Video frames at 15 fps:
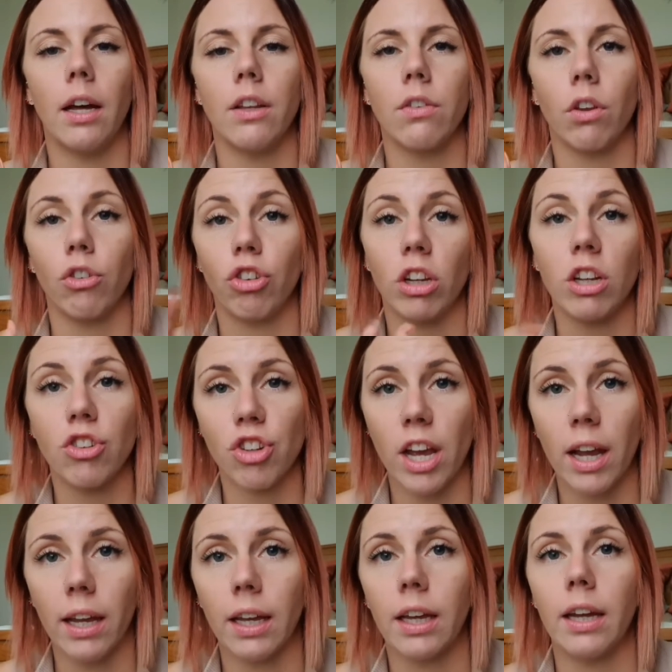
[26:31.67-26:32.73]
so she can
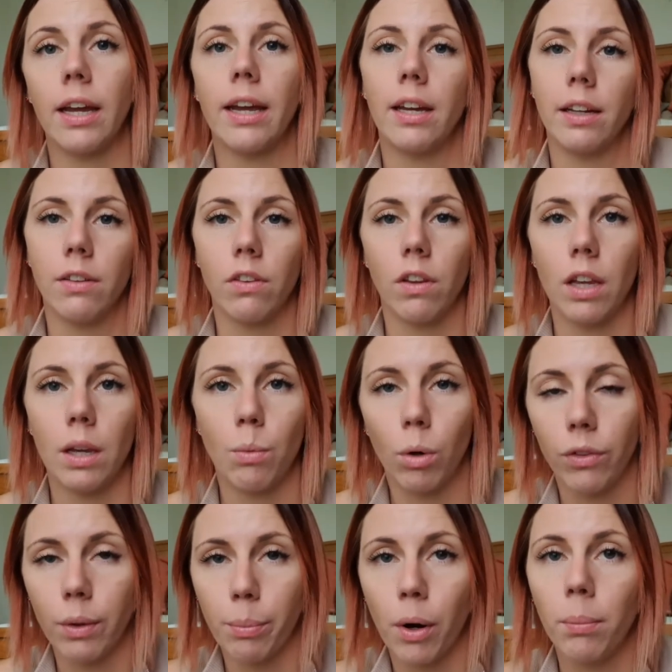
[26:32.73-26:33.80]
check it and see
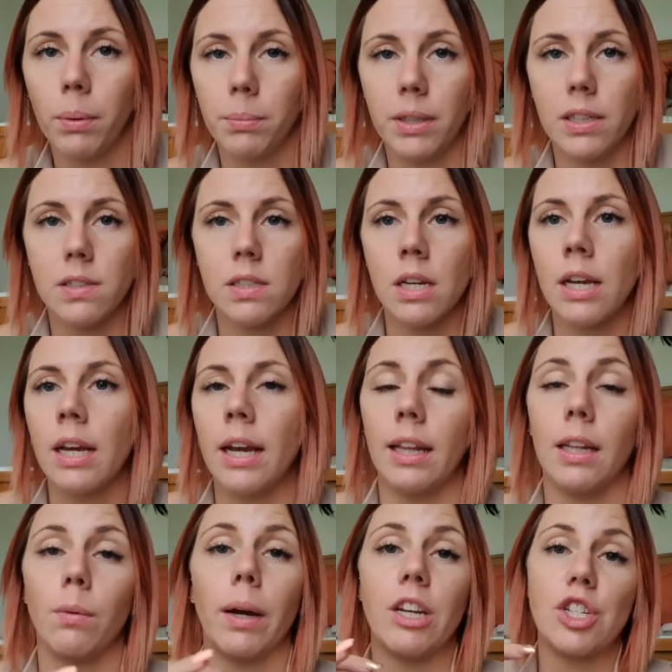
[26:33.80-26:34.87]
what the problem is
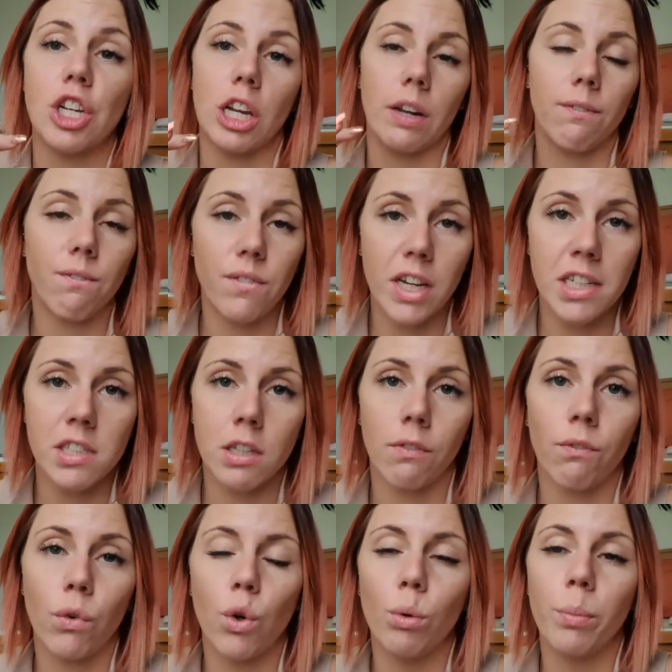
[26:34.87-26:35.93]
and that way she can fix
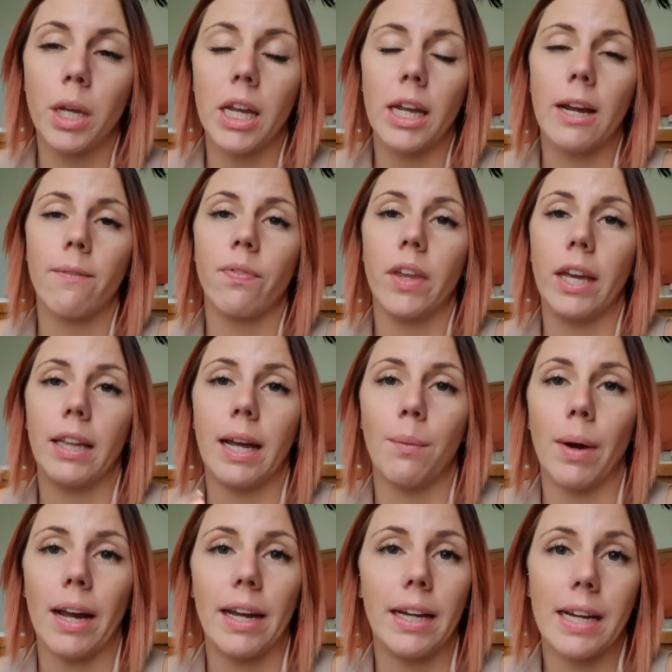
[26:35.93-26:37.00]
it for me and
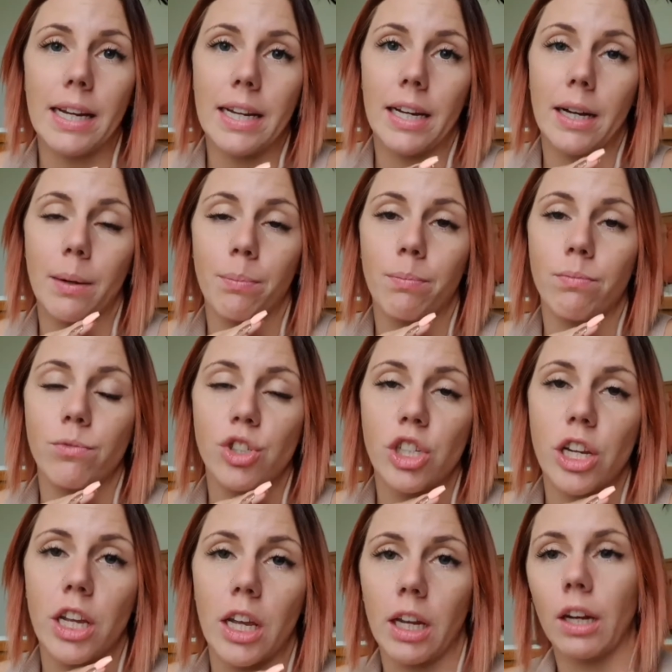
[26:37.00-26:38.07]
that way,
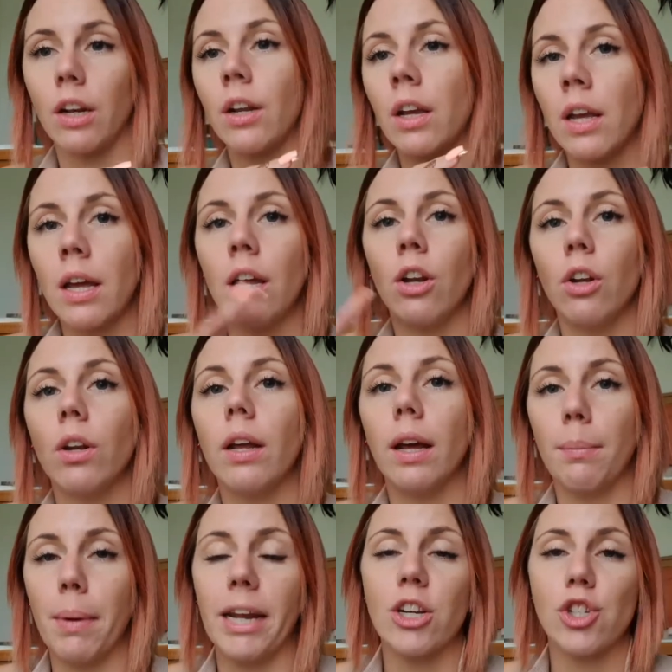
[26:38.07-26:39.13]
she can
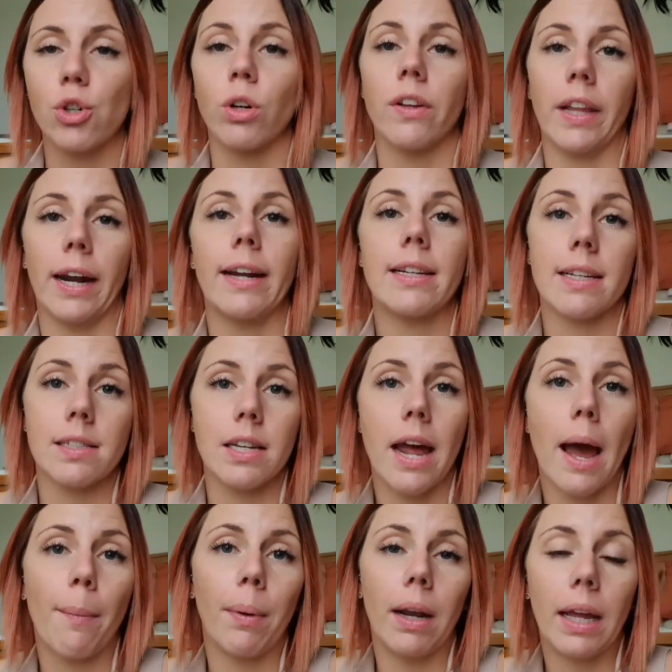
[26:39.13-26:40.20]
make sure that it doesn't
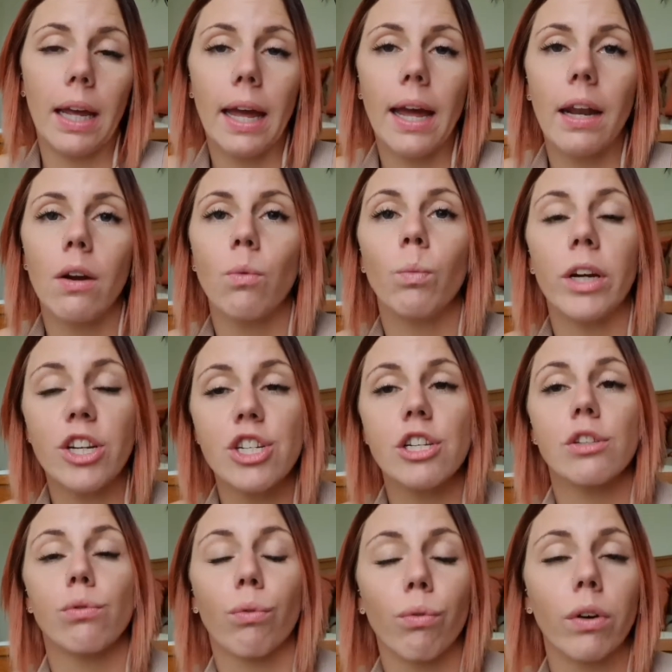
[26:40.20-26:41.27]
happen again, which
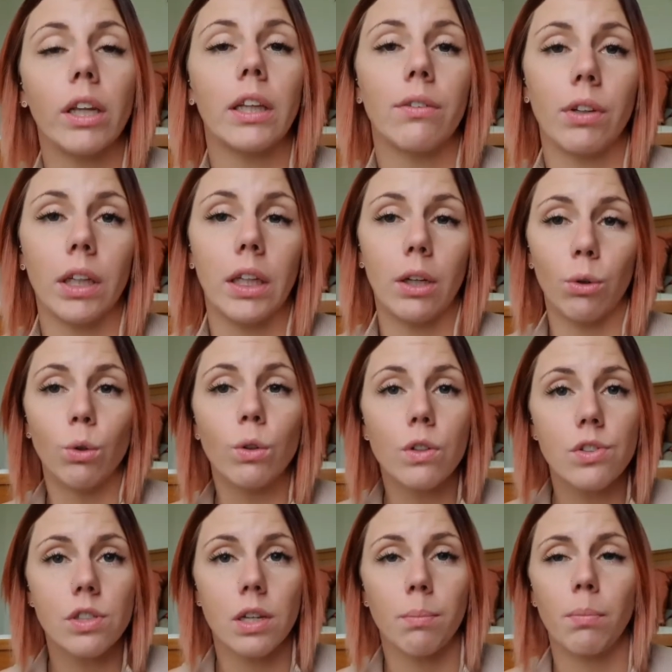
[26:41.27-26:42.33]
is really, really
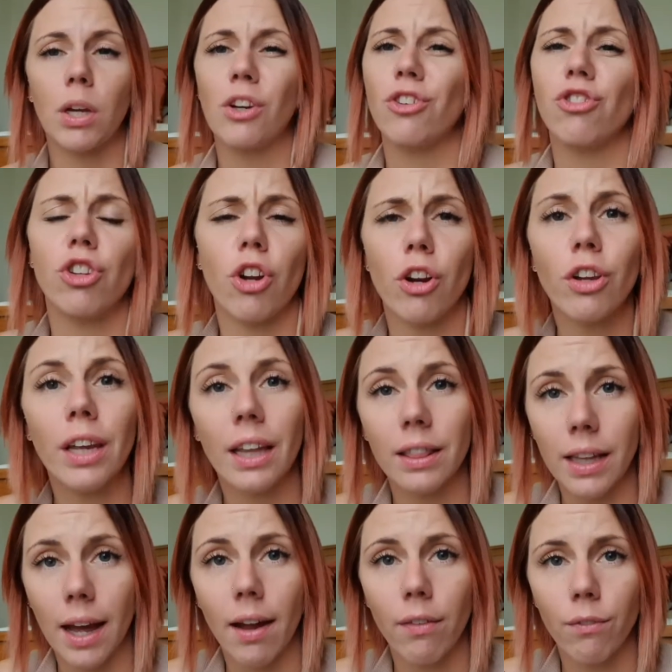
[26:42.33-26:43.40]
awesome because you don't
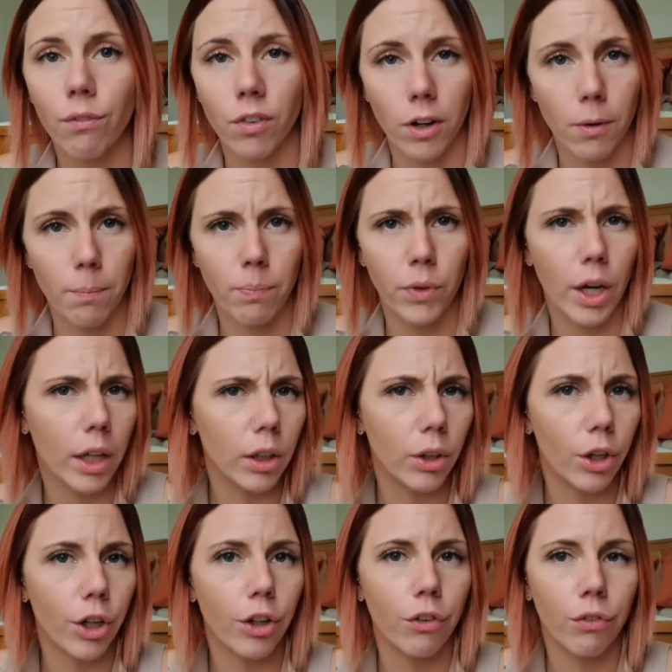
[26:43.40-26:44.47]
get that from a
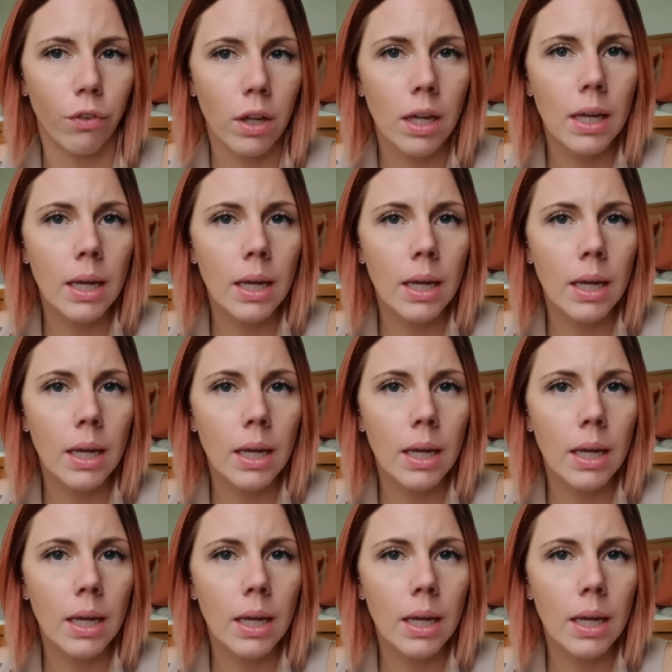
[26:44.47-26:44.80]
lot of